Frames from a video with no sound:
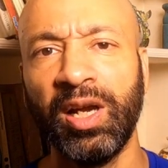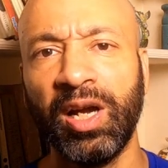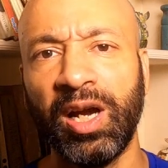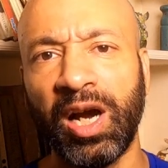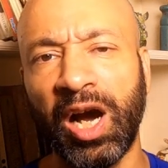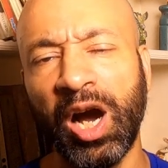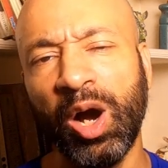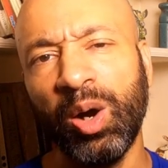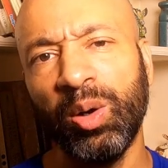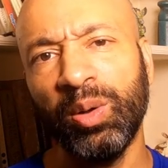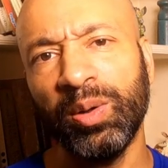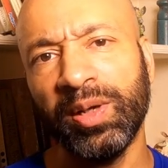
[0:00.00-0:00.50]

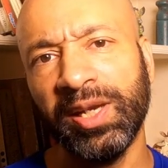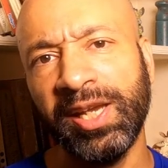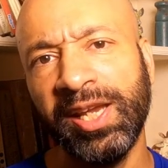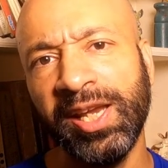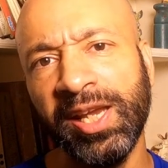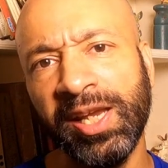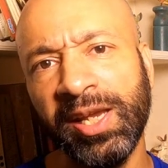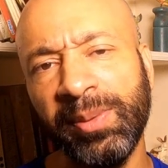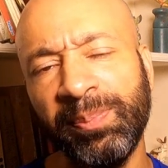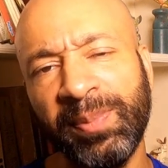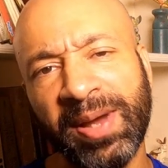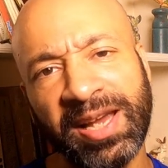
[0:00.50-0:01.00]
how
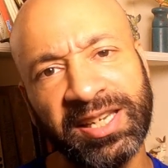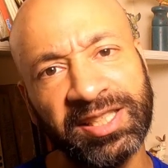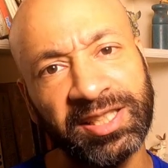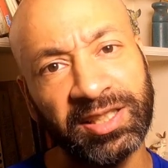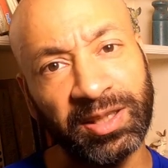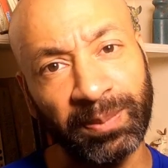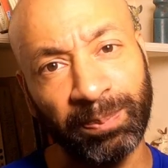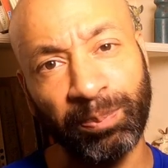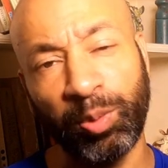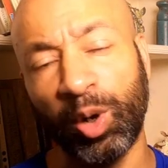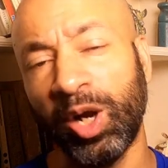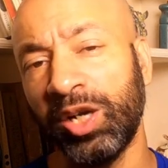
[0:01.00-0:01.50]
he makes
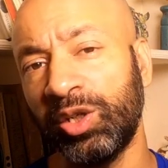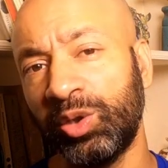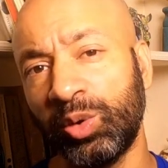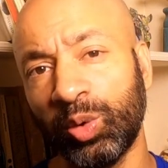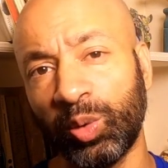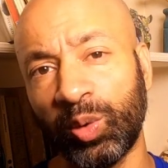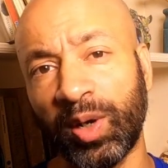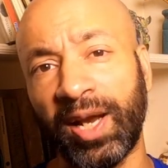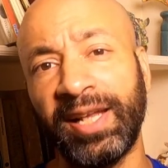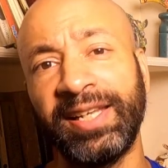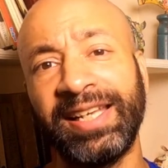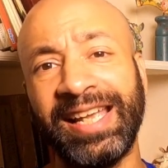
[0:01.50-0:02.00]
it a point to
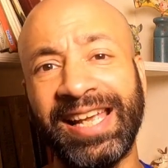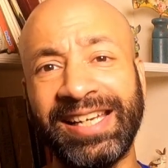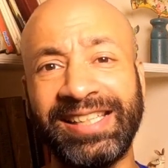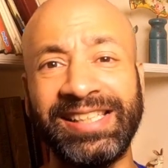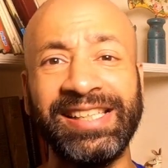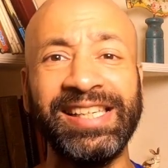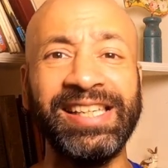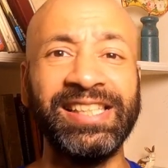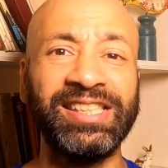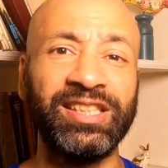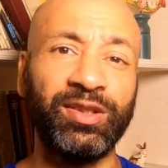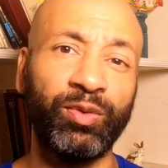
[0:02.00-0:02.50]
run at
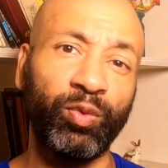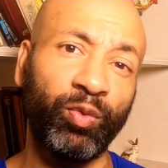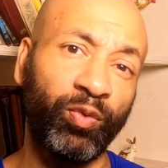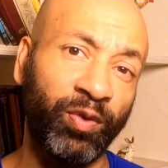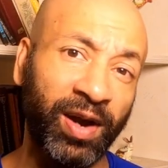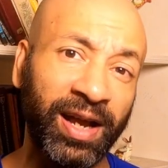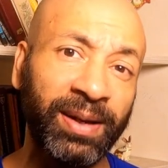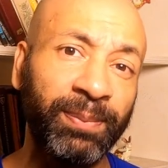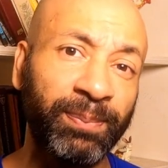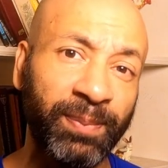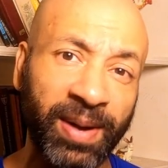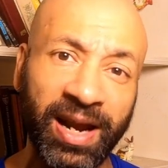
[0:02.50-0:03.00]
least
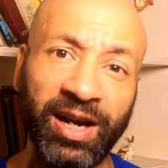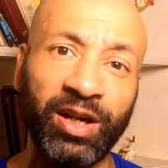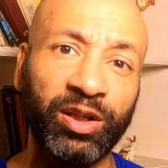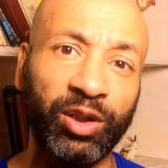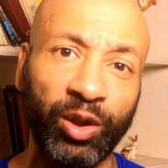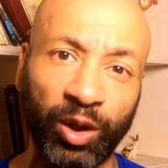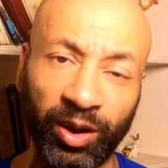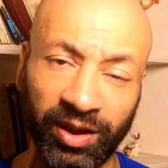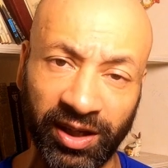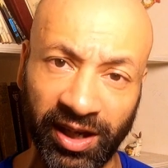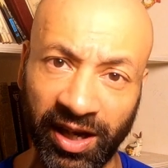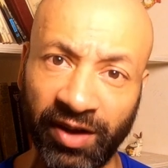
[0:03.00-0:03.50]
one
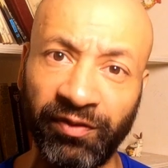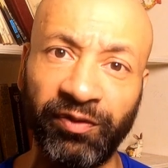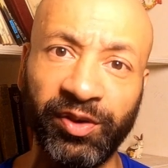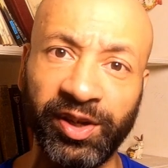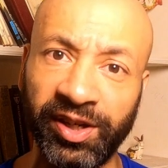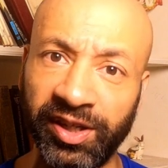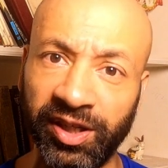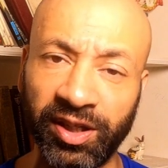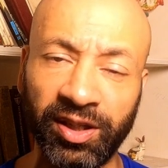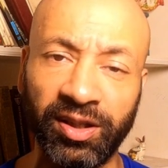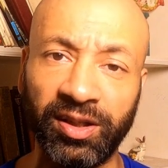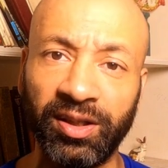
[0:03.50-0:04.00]
marathon
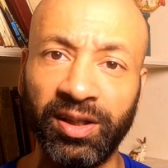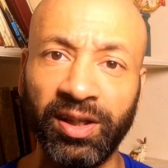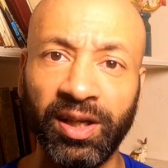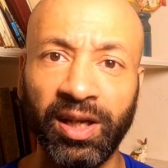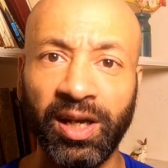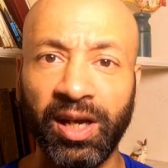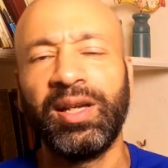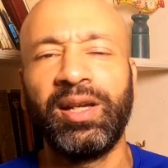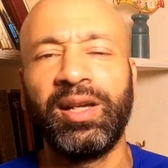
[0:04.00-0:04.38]
every year.